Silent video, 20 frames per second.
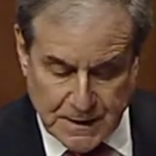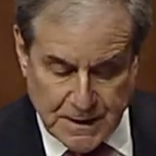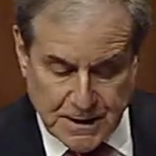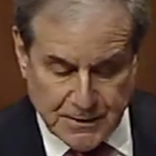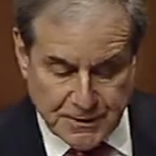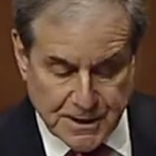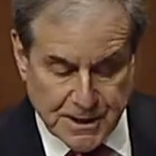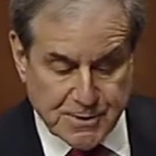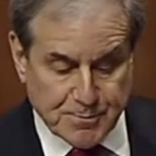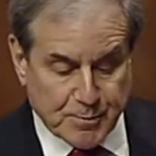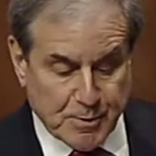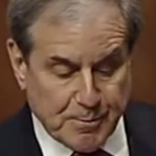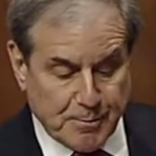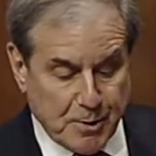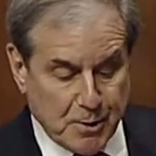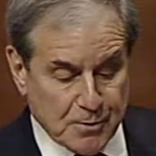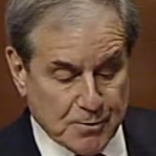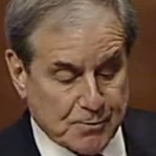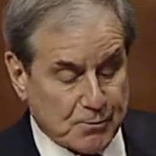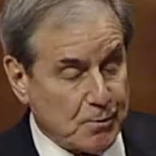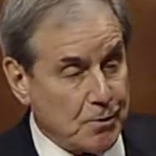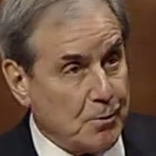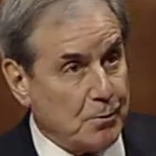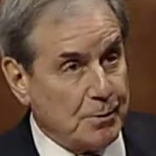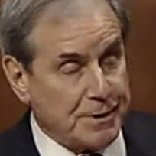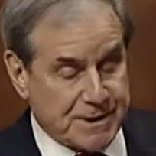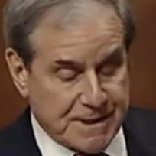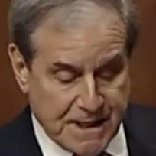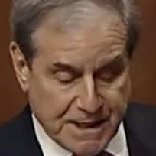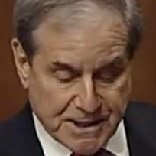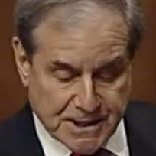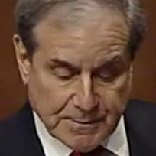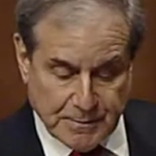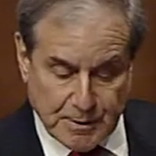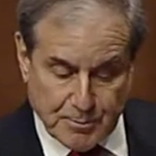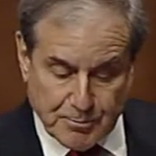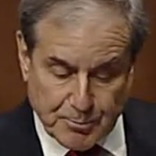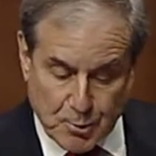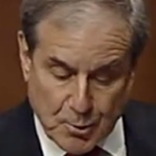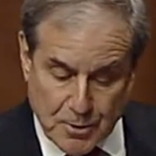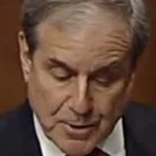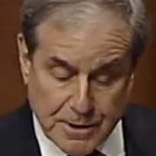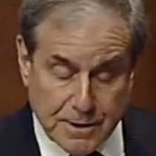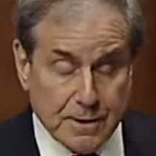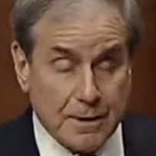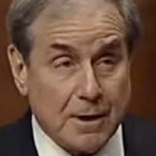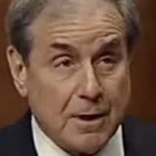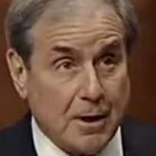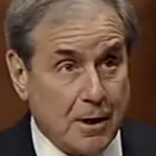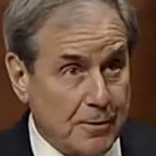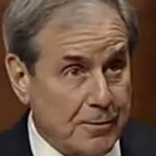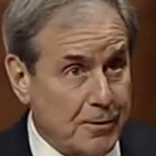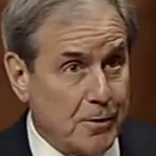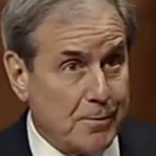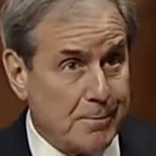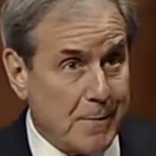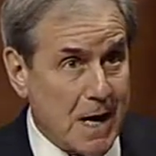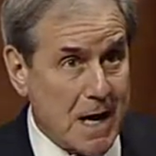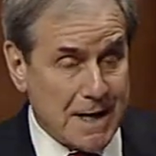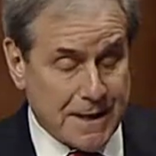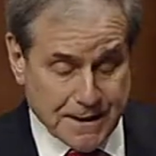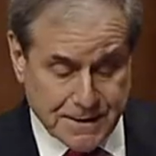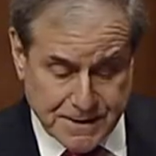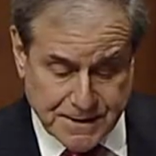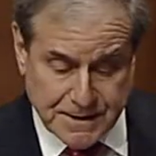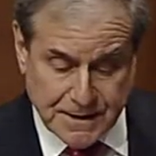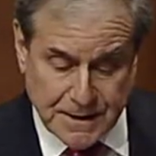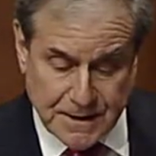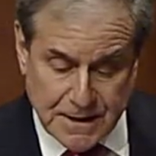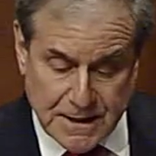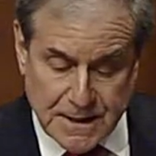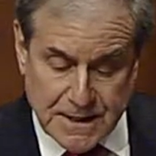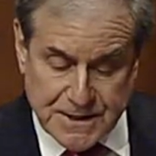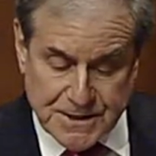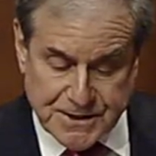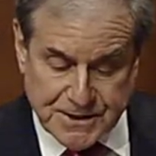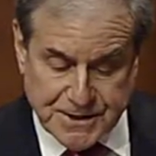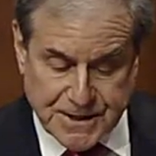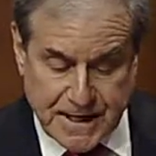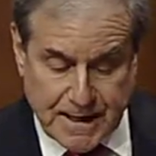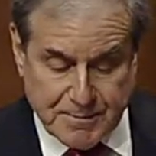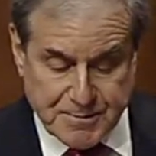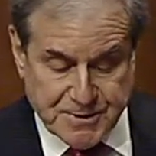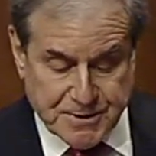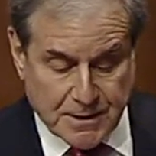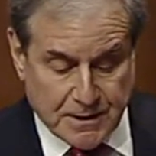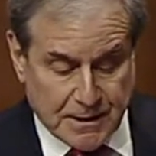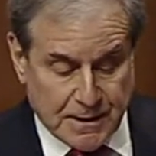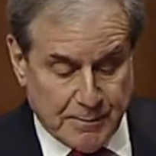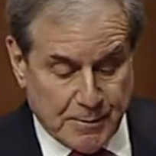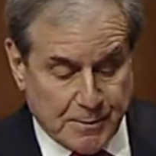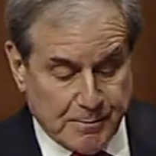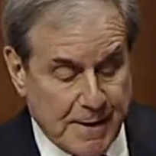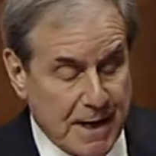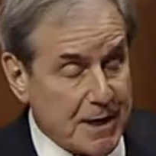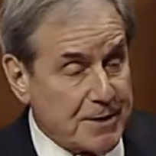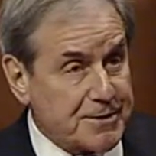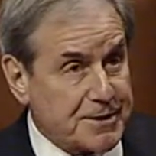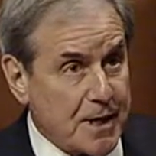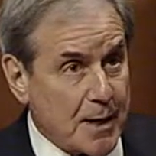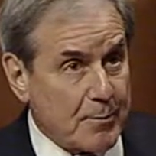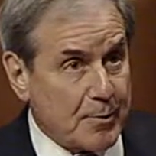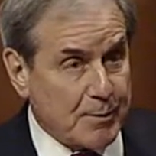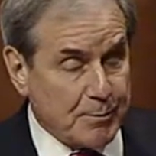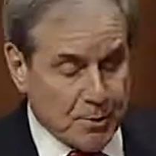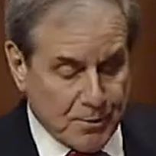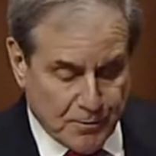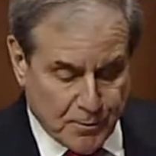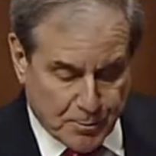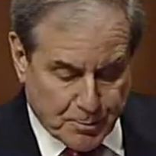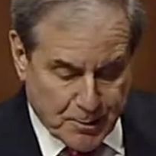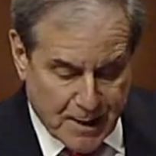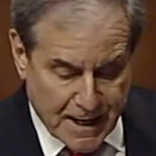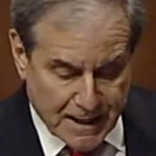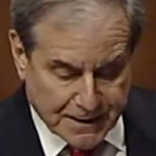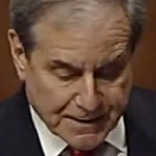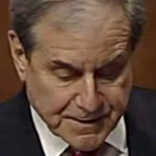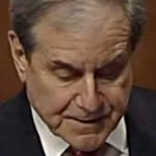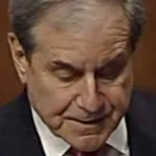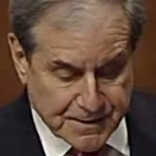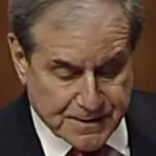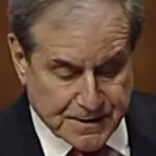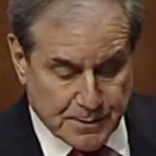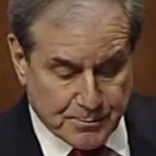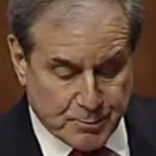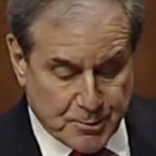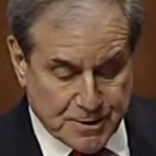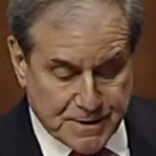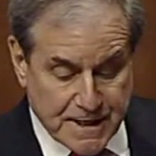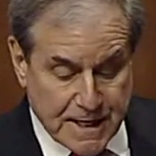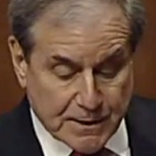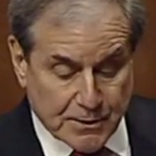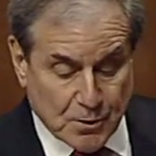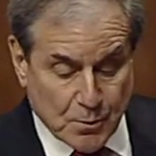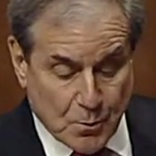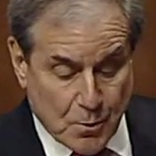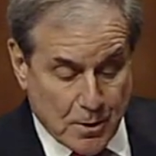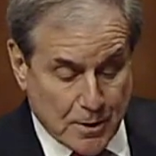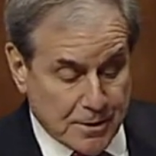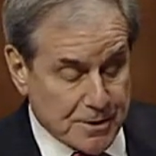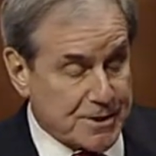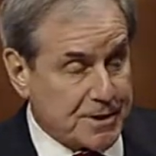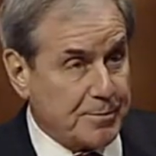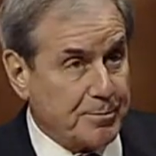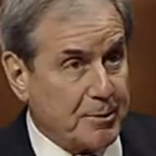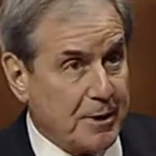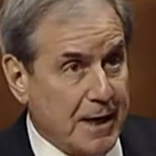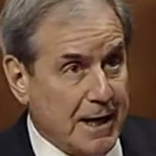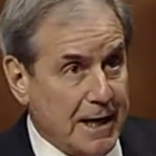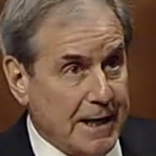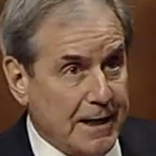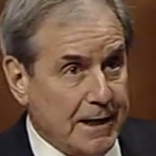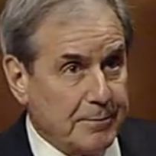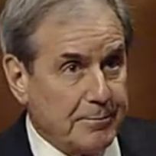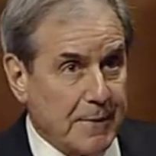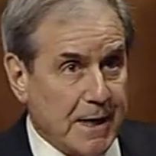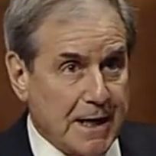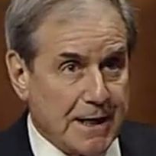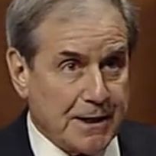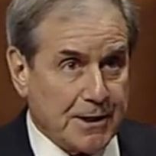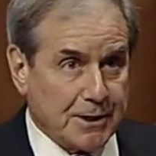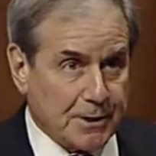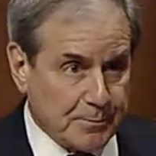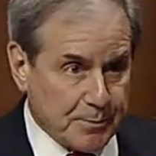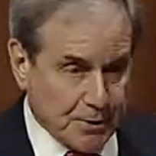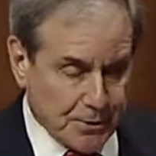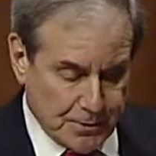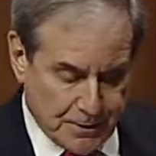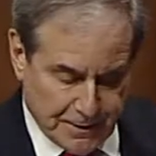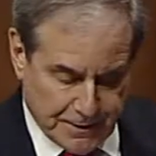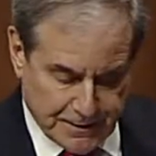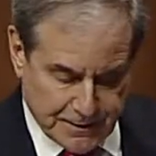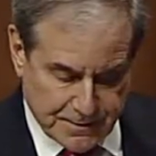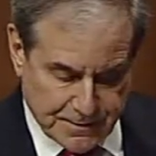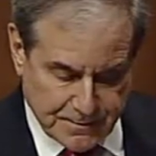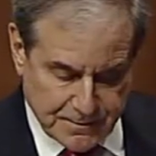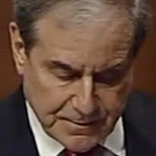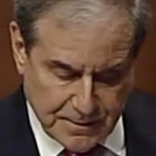This proposed rule would take some important, although modest, steps to limit mountaintop removal practices and protect the water supply in mining communities.